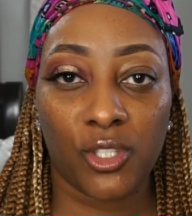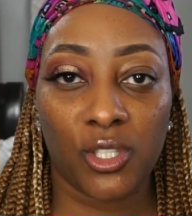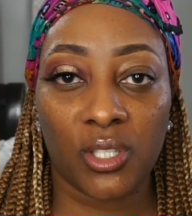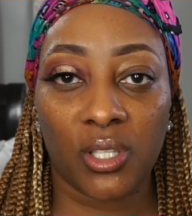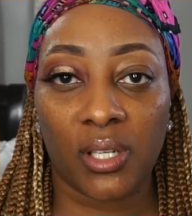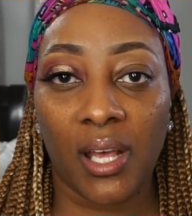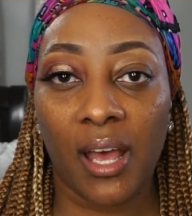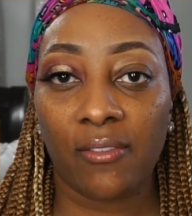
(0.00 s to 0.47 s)

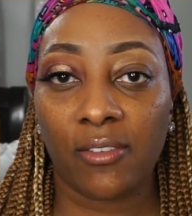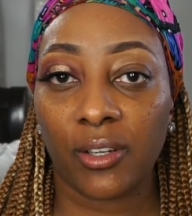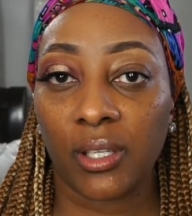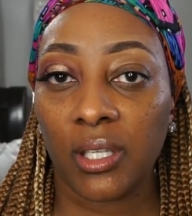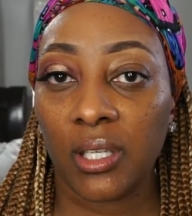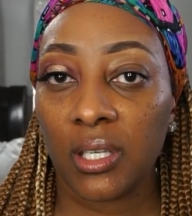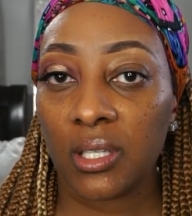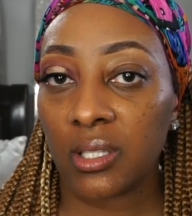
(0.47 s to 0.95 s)
gonna have her
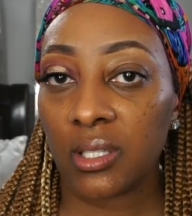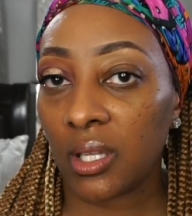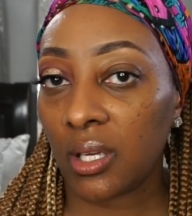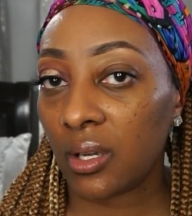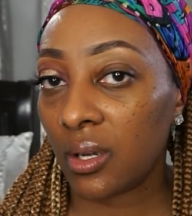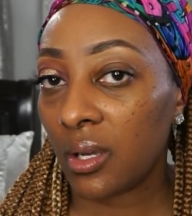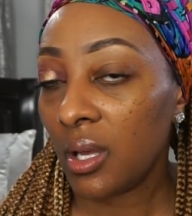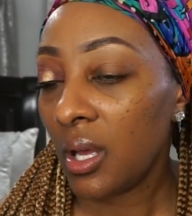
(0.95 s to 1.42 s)
kids
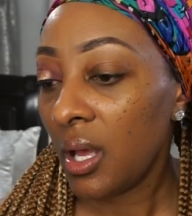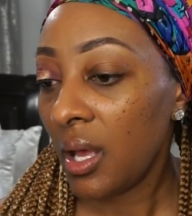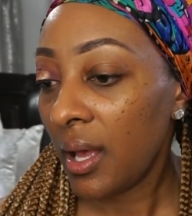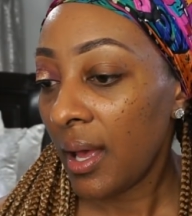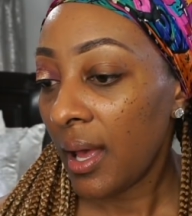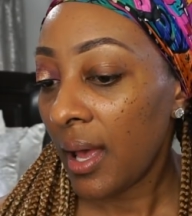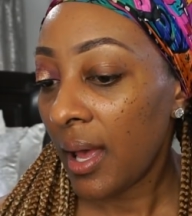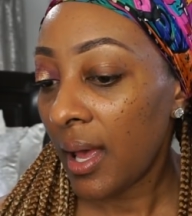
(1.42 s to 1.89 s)
there
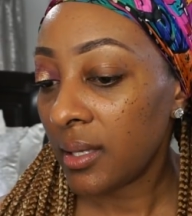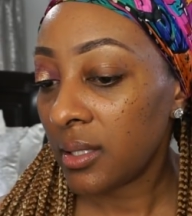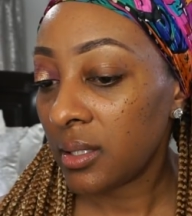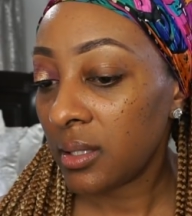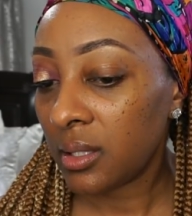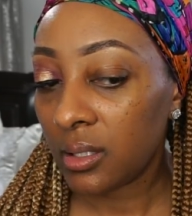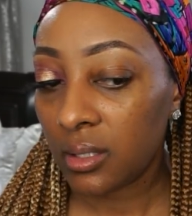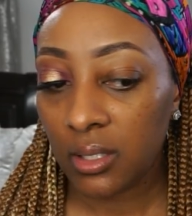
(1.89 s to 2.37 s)
at
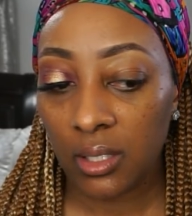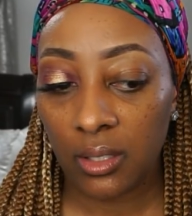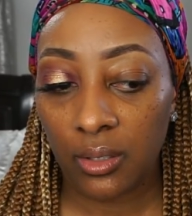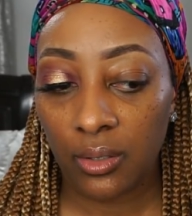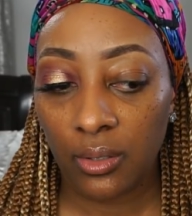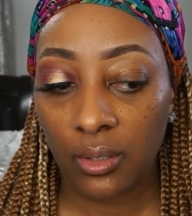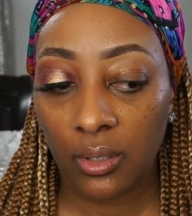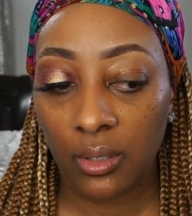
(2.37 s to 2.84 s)
the
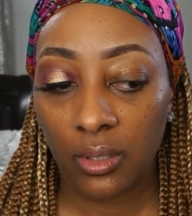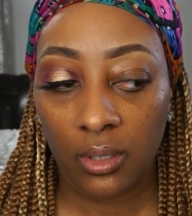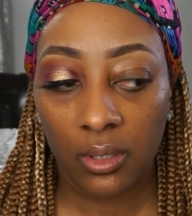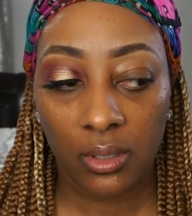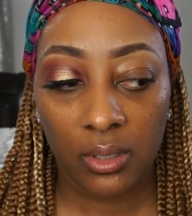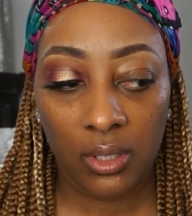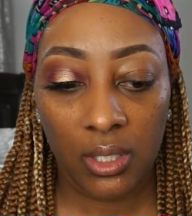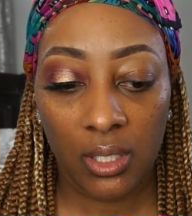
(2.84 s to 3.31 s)
dinner
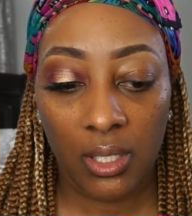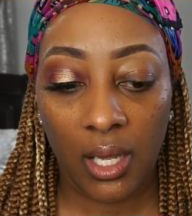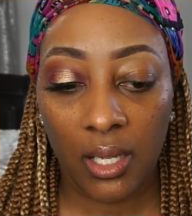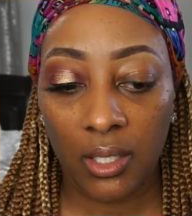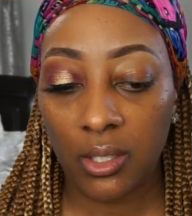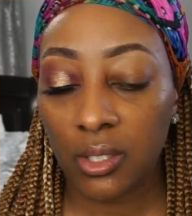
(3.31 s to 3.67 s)
tonight.